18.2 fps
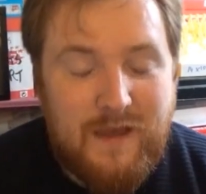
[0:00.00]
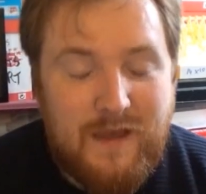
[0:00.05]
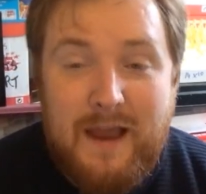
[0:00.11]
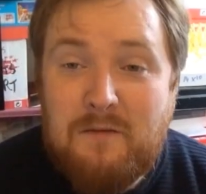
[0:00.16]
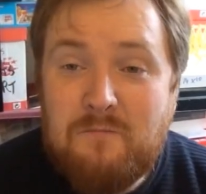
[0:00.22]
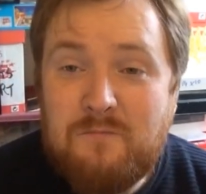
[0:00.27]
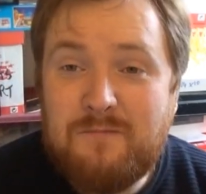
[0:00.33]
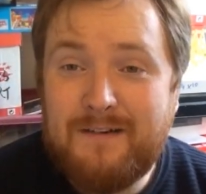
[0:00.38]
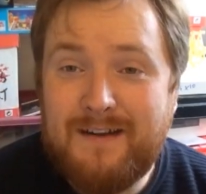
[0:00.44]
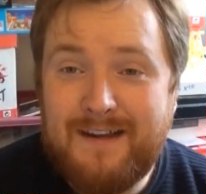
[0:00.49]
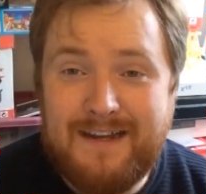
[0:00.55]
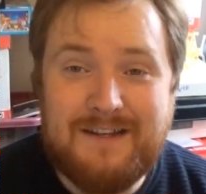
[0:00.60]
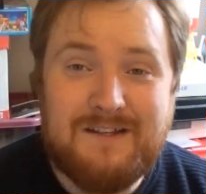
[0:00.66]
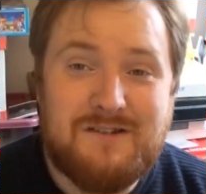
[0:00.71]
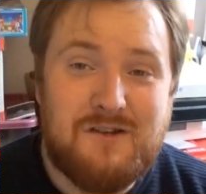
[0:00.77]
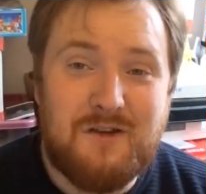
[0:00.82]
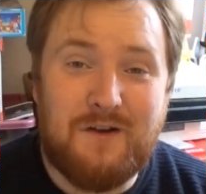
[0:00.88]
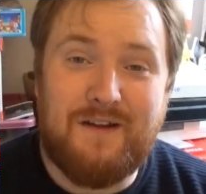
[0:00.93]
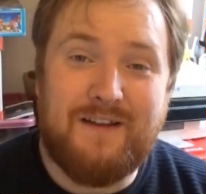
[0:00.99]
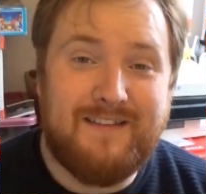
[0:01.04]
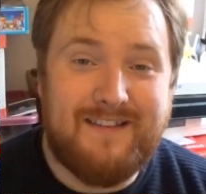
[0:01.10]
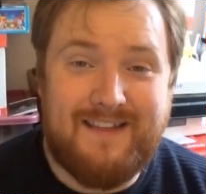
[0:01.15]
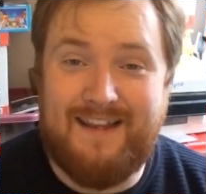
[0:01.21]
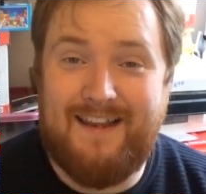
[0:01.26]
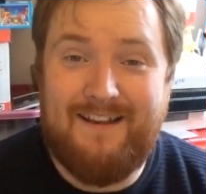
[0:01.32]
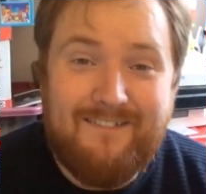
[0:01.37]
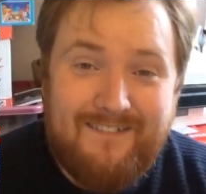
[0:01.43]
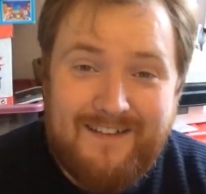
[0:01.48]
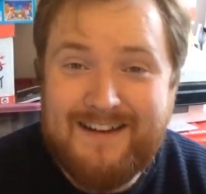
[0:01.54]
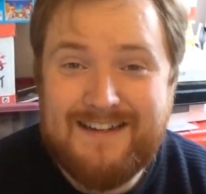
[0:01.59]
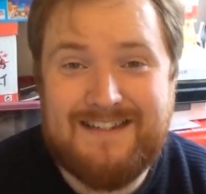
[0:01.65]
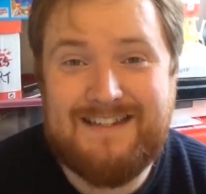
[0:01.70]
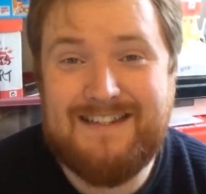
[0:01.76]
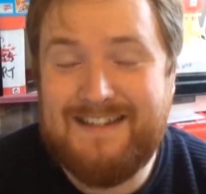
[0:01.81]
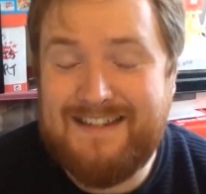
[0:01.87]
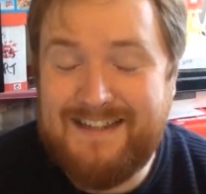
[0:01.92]
I'm really enjoying the
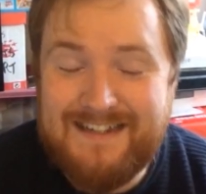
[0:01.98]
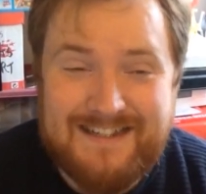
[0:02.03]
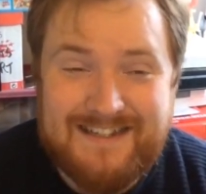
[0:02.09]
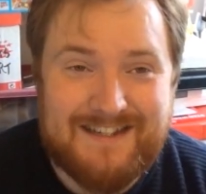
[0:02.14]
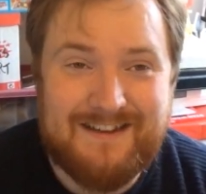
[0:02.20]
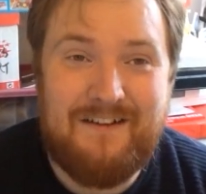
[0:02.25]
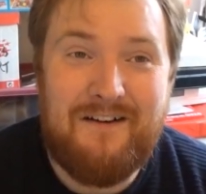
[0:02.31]
lyrics to these